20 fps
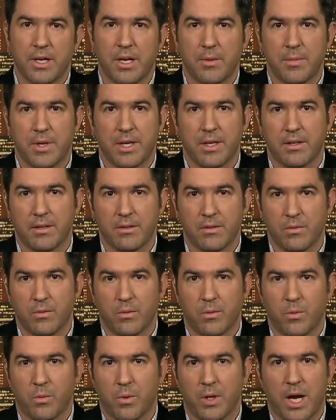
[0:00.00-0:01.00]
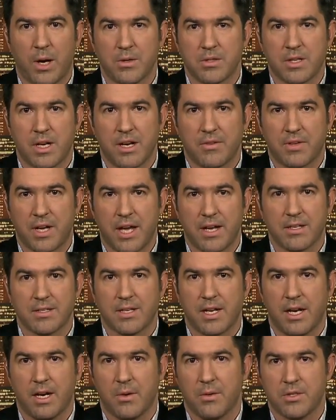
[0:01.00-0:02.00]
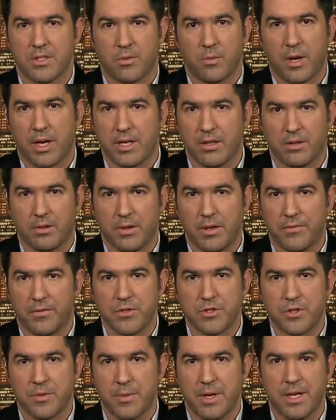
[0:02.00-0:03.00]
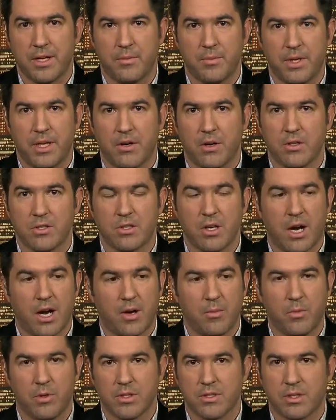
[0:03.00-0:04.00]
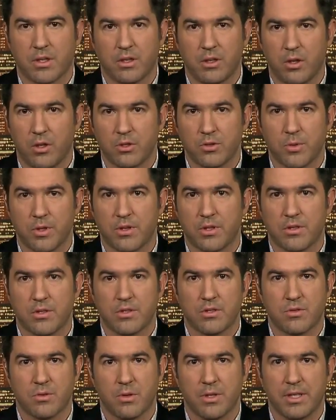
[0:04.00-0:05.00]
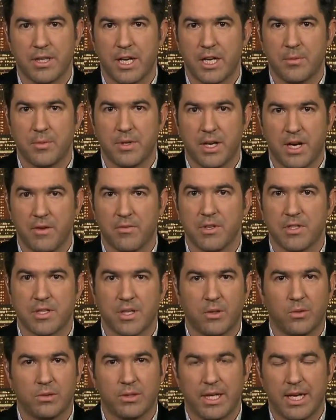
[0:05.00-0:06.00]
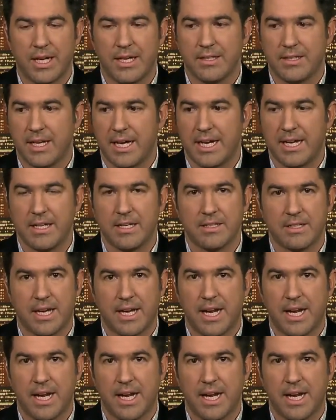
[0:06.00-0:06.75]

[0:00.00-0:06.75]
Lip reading: I mean, when I was in Afghanistan, I was a regular infantryman. I mean, our job was to close with and destroy the enemy every single day, day in and day